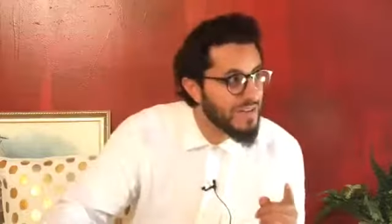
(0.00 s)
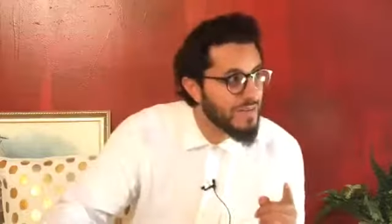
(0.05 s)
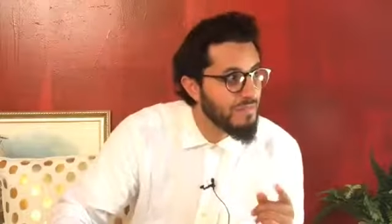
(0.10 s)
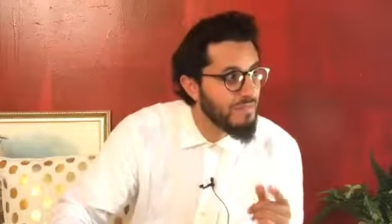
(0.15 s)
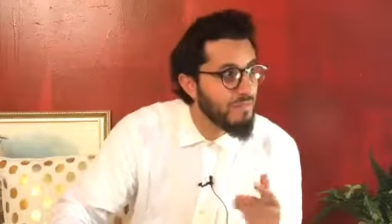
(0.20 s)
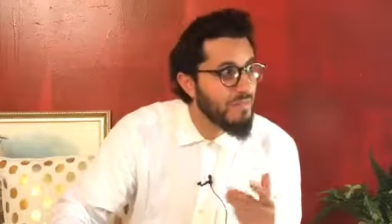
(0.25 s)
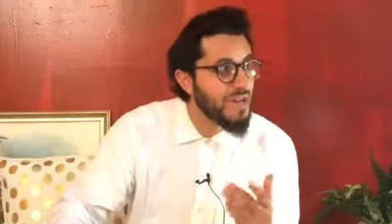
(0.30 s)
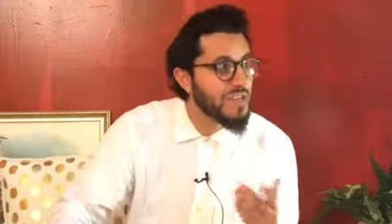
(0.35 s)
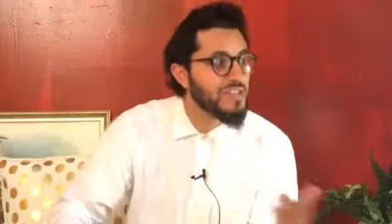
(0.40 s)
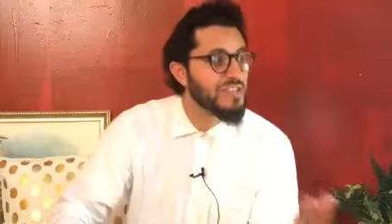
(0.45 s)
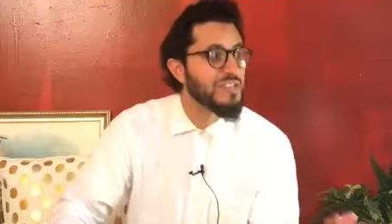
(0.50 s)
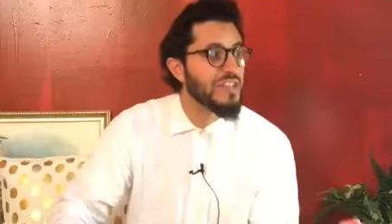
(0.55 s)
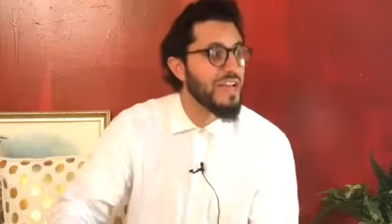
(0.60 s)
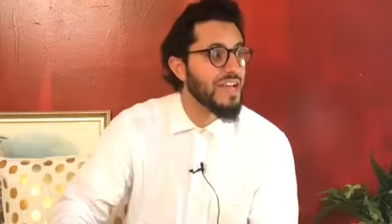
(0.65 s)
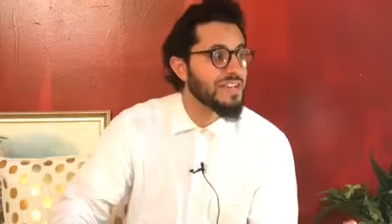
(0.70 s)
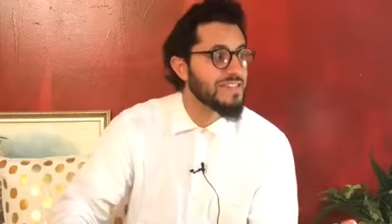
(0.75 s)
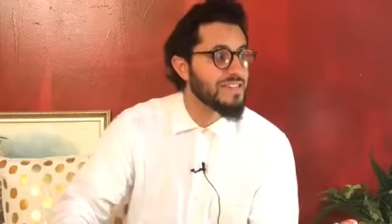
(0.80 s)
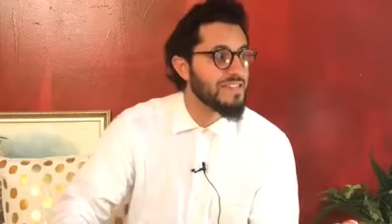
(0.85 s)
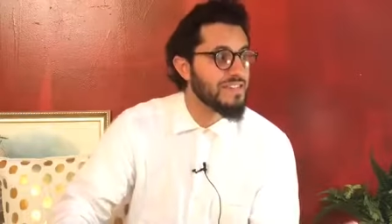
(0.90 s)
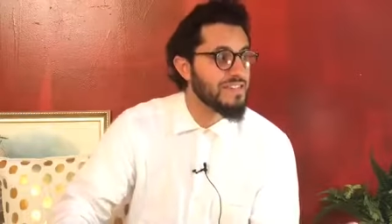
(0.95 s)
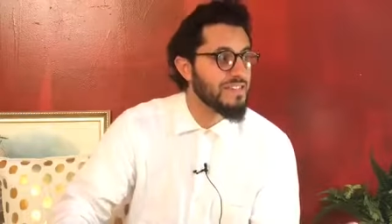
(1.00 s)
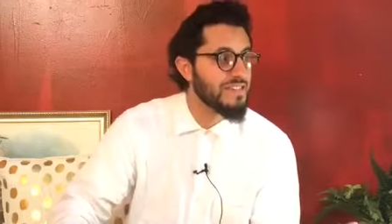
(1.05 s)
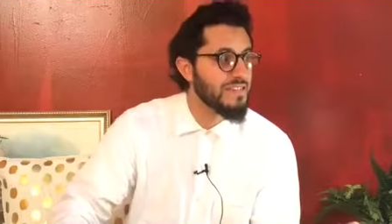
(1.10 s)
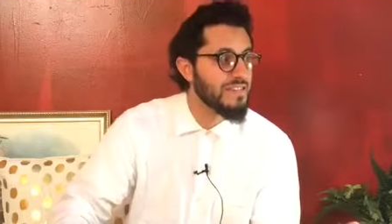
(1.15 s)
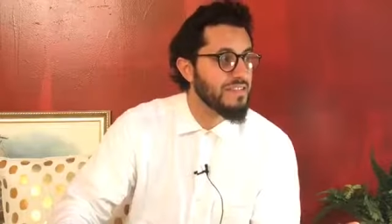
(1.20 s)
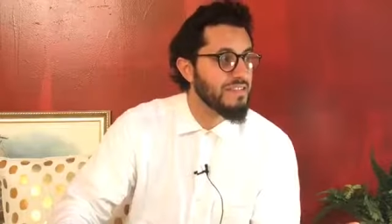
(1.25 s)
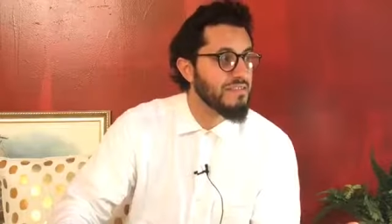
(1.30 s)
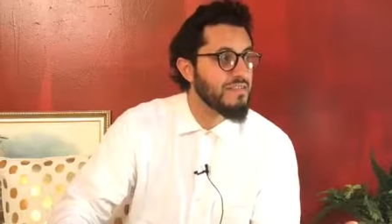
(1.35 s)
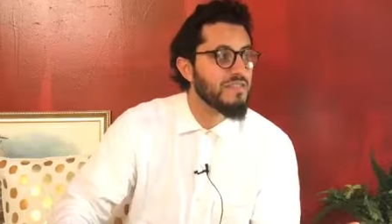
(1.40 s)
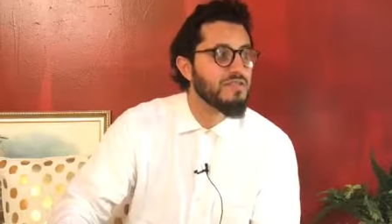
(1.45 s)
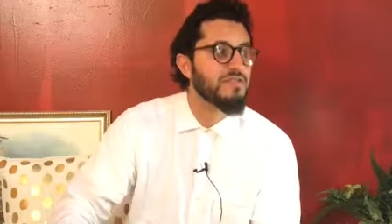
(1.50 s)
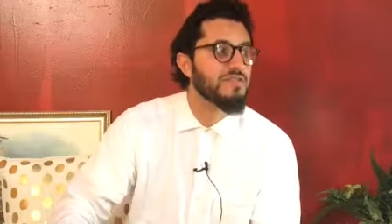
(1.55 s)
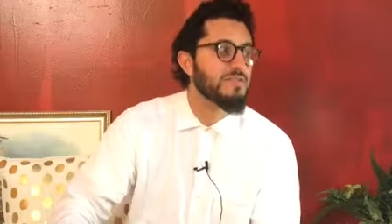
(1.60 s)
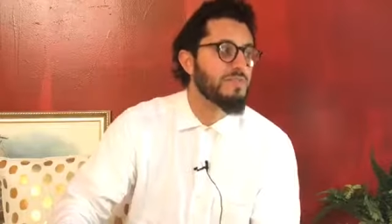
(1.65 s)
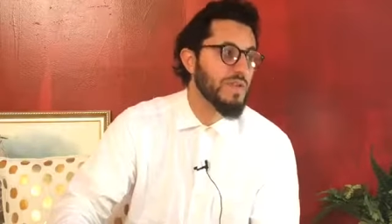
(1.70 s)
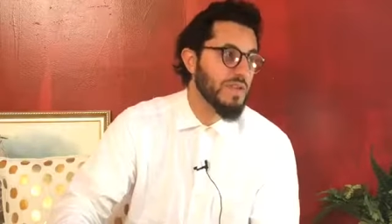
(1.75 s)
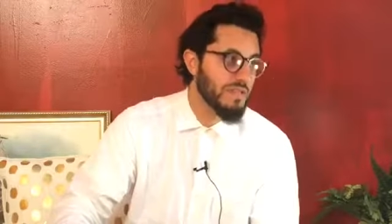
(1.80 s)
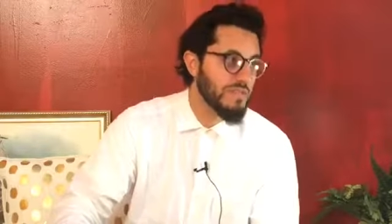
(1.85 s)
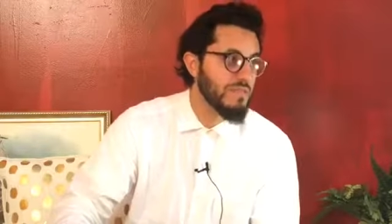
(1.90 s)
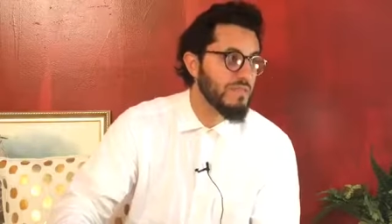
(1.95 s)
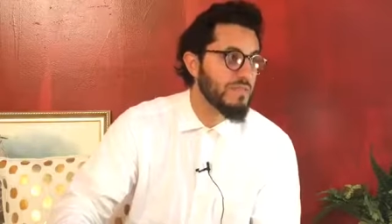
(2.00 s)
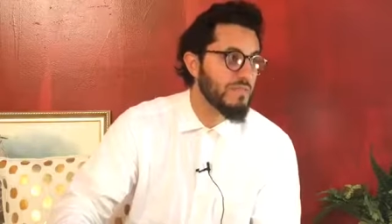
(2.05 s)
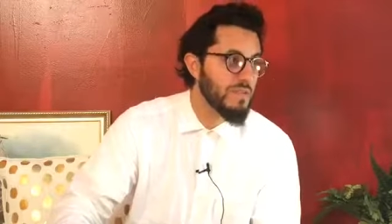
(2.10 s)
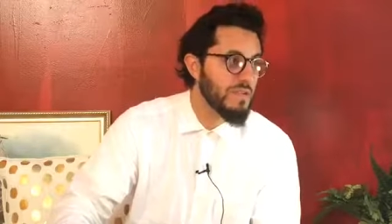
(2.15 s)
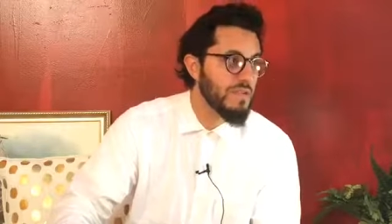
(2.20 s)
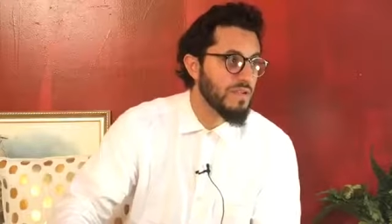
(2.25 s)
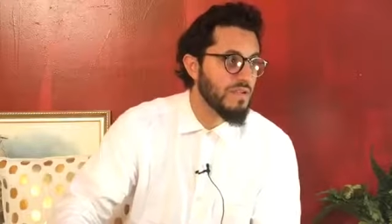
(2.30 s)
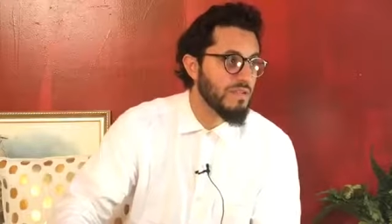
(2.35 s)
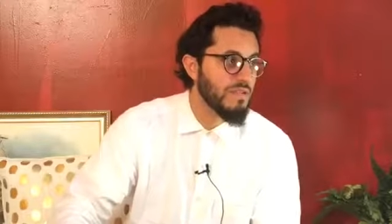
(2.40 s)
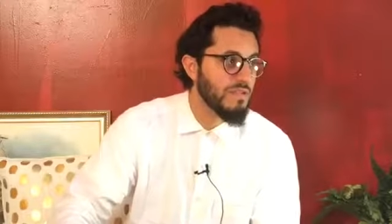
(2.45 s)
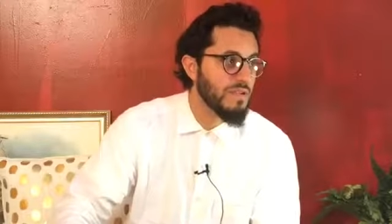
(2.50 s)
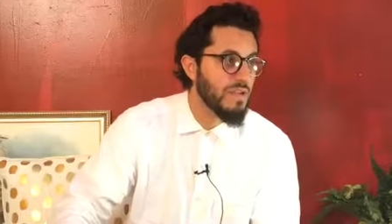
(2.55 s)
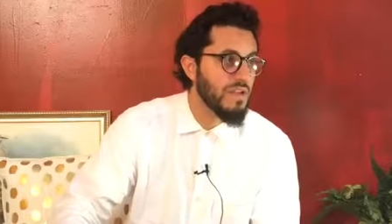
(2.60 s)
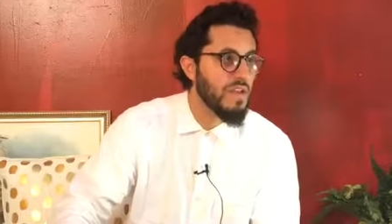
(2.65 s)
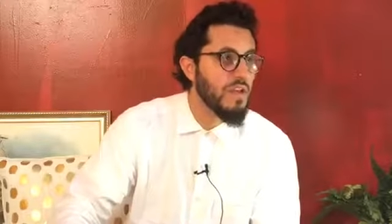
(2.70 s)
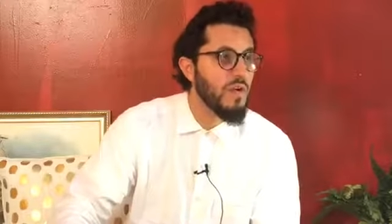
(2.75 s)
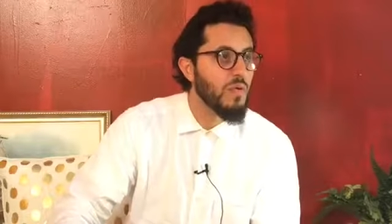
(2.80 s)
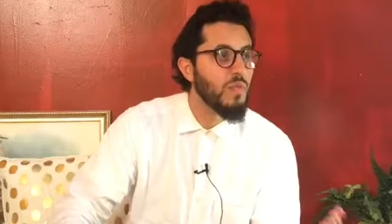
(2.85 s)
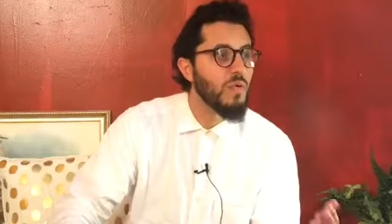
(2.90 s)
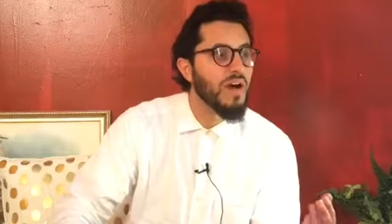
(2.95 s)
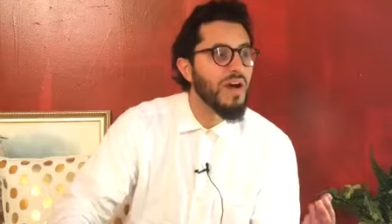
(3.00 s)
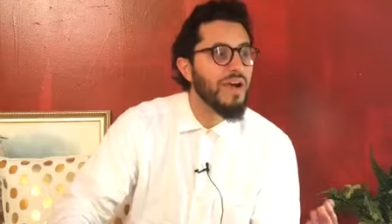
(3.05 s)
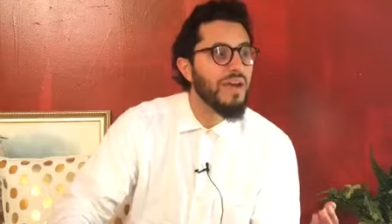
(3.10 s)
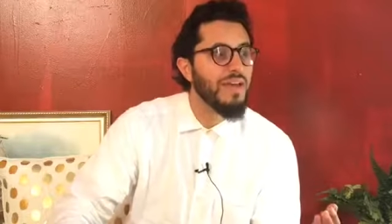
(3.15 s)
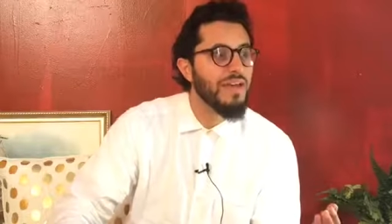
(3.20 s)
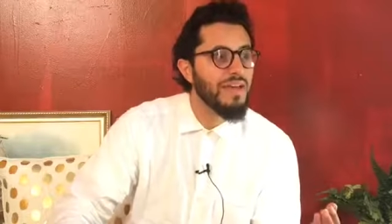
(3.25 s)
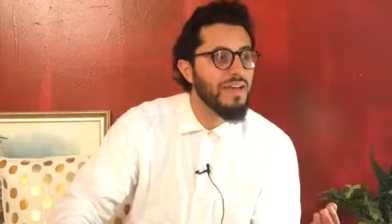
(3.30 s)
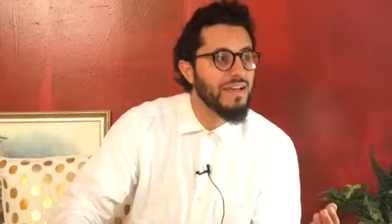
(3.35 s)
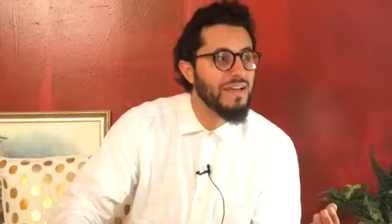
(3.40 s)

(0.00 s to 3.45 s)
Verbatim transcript: much less disrespecting them. Right? Why?